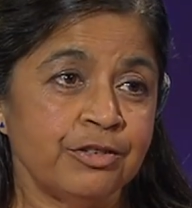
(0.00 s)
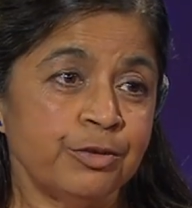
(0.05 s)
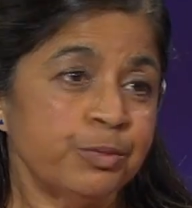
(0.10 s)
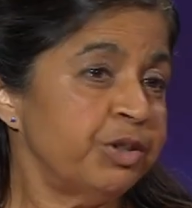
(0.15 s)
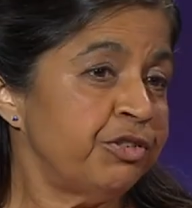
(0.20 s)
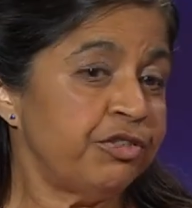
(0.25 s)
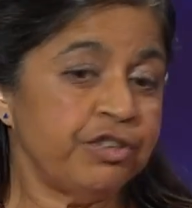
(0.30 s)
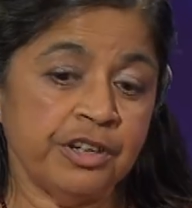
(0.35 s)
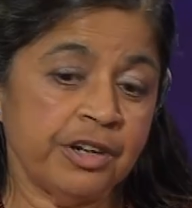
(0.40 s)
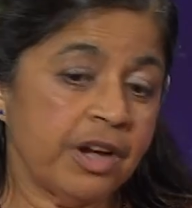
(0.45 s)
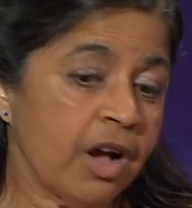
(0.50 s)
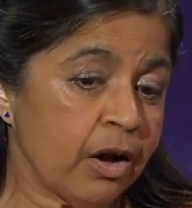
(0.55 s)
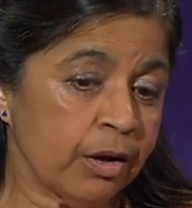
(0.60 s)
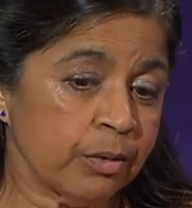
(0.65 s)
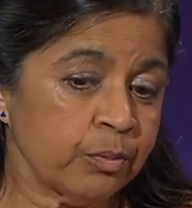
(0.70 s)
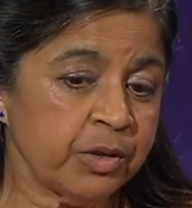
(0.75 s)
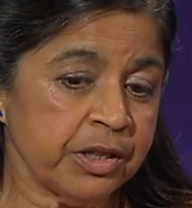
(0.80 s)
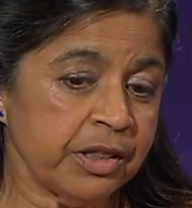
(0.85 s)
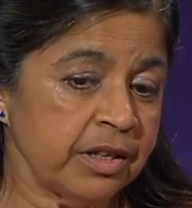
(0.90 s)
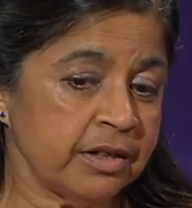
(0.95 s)
which she
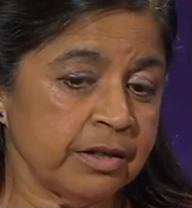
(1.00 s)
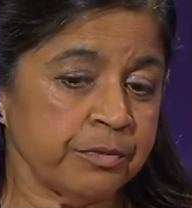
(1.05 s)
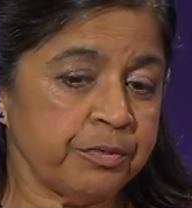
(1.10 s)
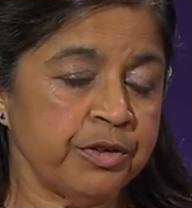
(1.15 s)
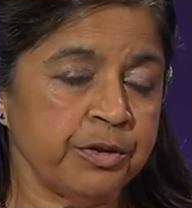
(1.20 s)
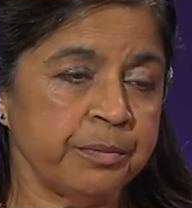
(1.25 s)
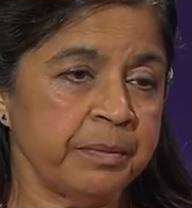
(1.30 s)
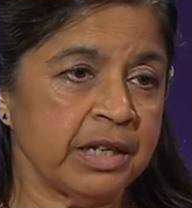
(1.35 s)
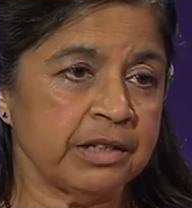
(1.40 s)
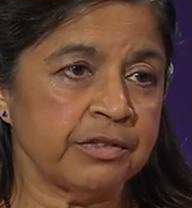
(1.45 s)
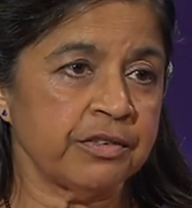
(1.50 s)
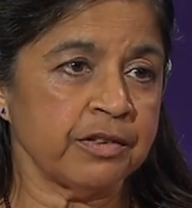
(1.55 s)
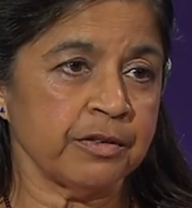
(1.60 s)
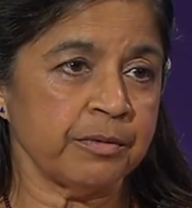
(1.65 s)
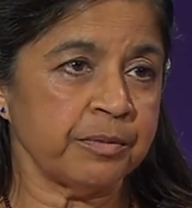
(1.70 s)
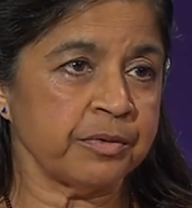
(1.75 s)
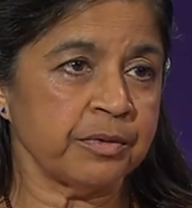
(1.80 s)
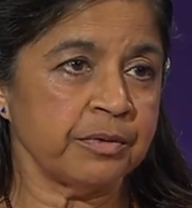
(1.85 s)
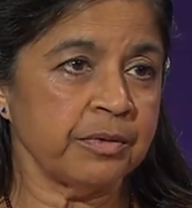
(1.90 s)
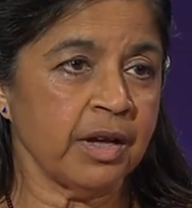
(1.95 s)
got within a few months
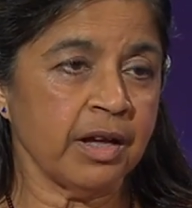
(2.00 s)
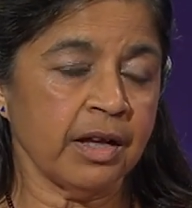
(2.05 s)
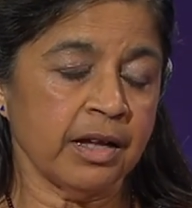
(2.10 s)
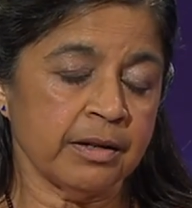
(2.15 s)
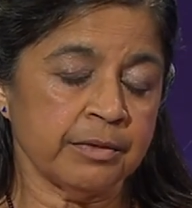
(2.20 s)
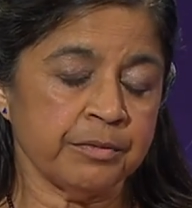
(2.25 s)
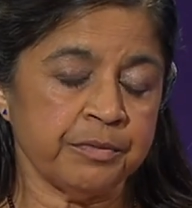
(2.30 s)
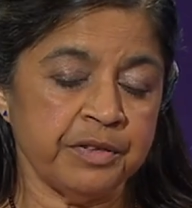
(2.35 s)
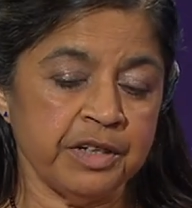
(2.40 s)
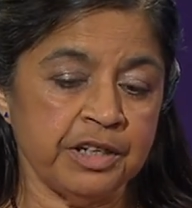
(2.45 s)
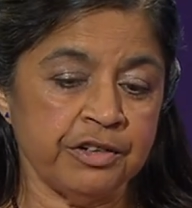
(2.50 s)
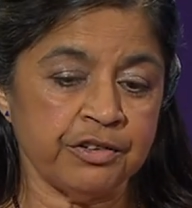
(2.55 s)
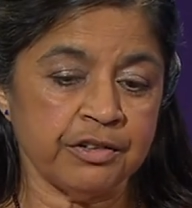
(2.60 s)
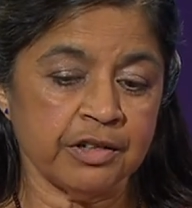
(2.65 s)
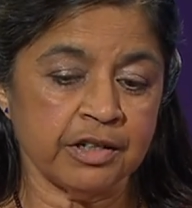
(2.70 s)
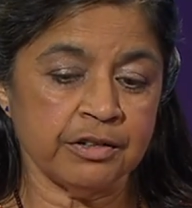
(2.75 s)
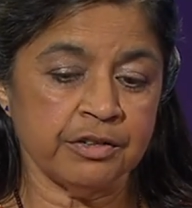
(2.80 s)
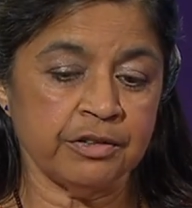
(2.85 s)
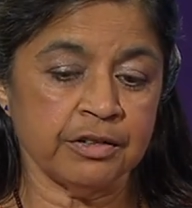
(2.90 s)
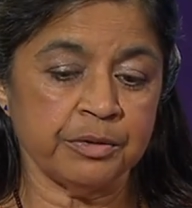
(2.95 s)
of
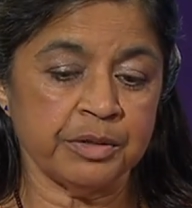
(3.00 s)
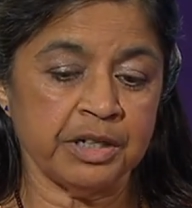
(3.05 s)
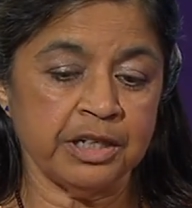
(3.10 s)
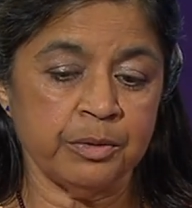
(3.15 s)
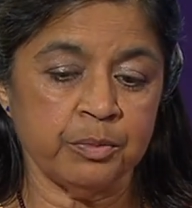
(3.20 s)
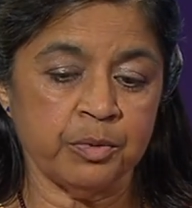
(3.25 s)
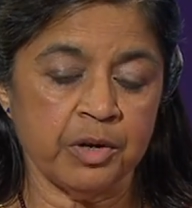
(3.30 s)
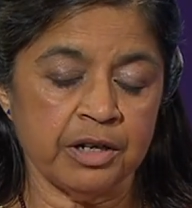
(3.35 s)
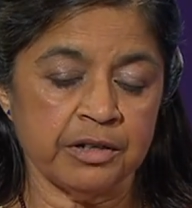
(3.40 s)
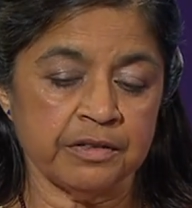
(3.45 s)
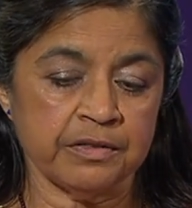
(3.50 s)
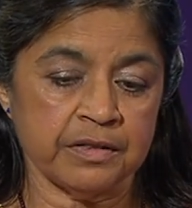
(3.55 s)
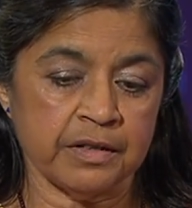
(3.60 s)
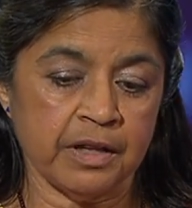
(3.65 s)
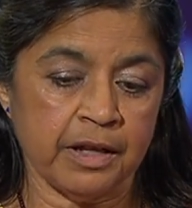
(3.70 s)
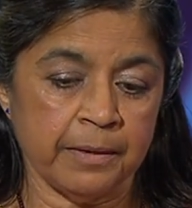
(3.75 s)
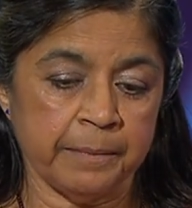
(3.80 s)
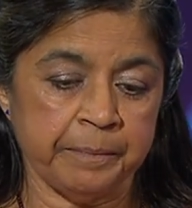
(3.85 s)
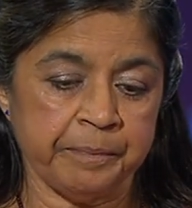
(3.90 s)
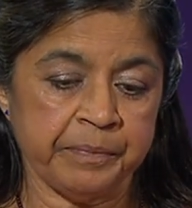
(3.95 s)
finishing her degree,
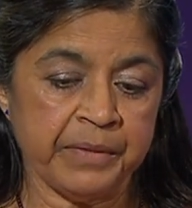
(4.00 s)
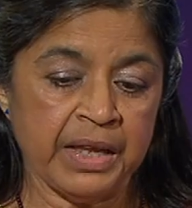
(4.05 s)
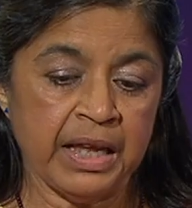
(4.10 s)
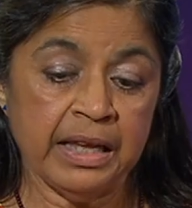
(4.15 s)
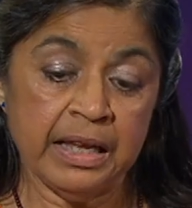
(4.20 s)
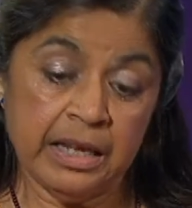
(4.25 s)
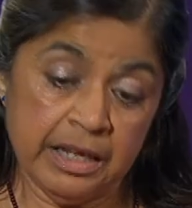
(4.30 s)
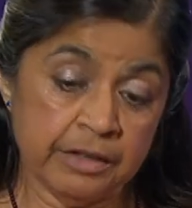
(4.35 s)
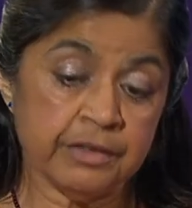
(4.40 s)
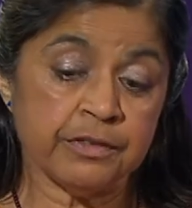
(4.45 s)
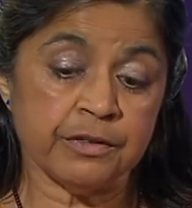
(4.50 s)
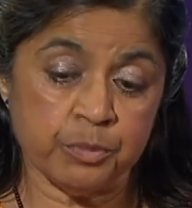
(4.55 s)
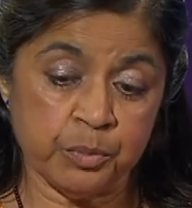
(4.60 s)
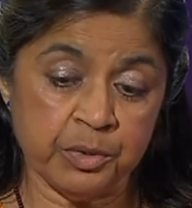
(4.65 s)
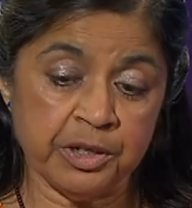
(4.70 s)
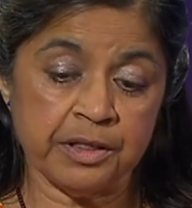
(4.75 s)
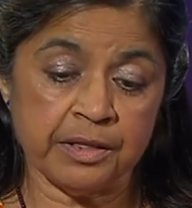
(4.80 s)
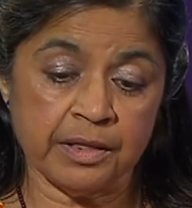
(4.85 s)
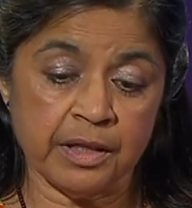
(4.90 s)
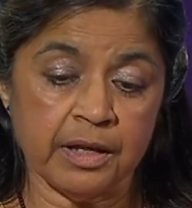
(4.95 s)
is
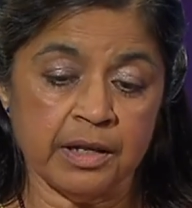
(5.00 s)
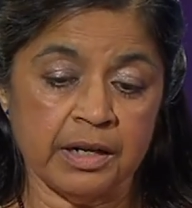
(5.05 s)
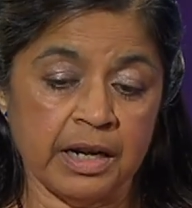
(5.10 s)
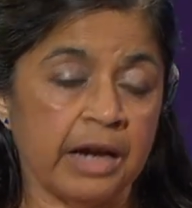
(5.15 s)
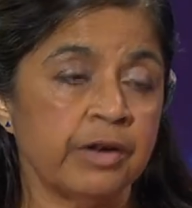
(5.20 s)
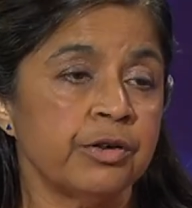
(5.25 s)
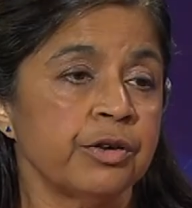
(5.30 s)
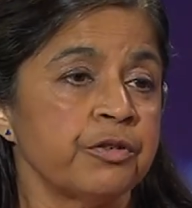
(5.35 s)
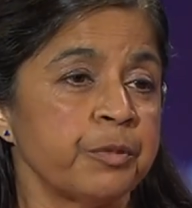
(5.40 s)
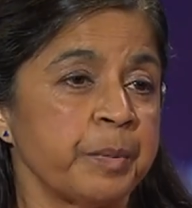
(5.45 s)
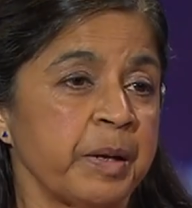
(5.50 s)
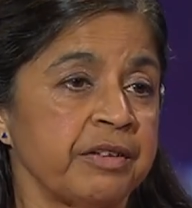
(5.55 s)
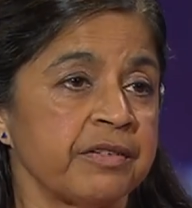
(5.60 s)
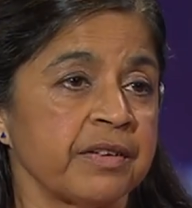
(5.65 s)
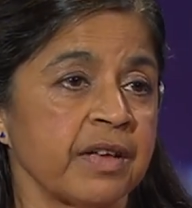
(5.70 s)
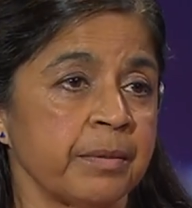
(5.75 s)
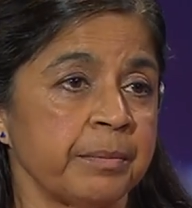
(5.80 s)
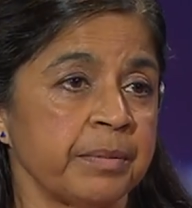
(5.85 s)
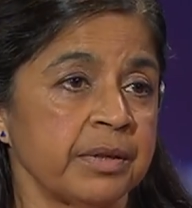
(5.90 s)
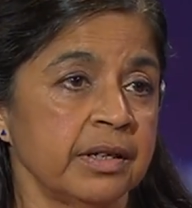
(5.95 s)
with an
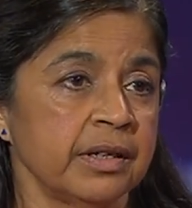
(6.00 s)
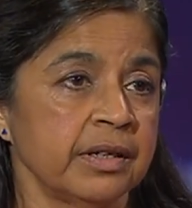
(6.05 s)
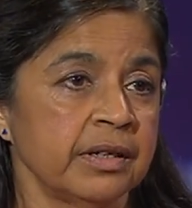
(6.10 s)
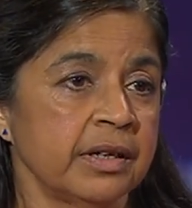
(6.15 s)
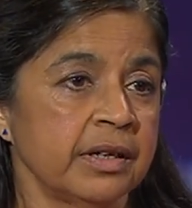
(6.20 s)
aerospace company